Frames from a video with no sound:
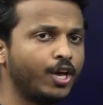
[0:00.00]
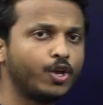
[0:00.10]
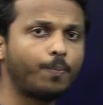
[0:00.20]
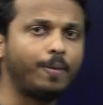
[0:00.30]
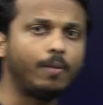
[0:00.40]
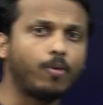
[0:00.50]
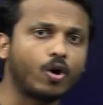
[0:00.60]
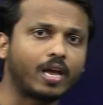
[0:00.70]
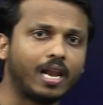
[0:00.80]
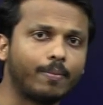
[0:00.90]
You know, P
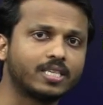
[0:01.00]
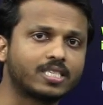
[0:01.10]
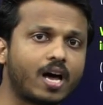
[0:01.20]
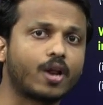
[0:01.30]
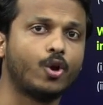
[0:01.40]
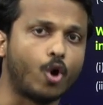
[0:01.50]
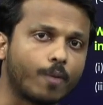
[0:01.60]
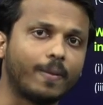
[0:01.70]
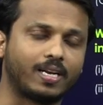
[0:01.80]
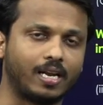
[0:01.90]
block elements are
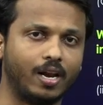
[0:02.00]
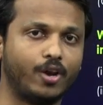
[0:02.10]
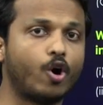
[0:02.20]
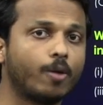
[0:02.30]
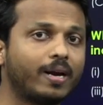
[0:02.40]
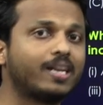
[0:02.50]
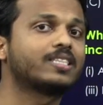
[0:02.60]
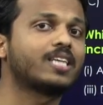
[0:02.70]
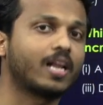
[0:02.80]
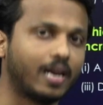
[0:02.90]
non-metal.
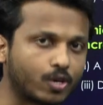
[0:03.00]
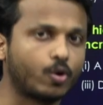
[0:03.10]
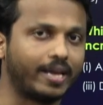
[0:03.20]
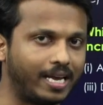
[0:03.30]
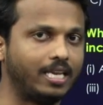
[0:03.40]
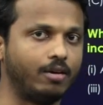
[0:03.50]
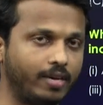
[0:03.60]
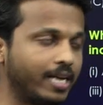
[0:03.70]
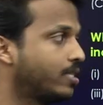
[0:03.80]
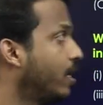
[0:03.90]
Non-metals are electronegative.
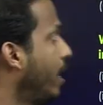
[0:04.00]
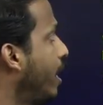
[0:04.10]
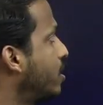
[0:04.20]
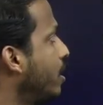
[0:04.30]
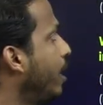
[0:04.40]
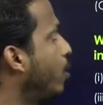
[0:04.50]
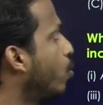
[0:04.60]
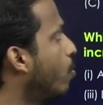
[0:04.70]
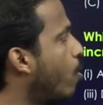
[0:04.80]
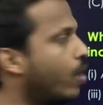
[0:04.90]
Yes, it's need
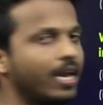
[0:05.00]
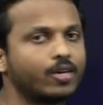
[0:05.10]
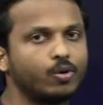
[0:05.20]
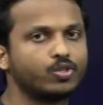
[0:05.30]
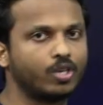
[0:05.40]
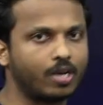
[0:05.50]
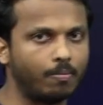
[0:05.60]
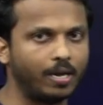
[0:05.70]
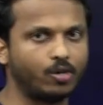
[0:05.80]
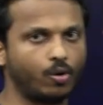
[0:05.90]
two more electrons to
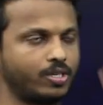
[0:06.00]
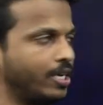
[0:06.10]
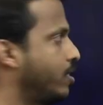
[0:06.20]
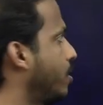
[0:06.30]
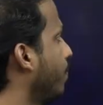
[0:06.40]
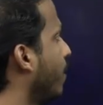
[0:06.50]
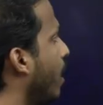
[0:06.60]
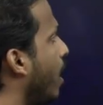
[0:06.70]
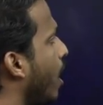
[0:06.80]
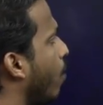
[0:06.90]
complete octet.
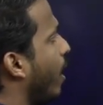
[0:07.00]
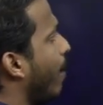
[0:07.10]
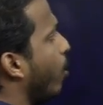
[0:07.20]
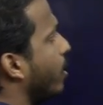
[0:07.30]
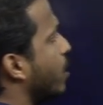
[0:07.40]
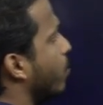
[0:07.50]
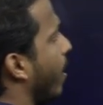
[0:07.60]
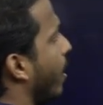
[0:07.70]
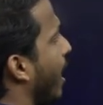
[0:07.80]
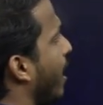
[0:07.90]
What about this one?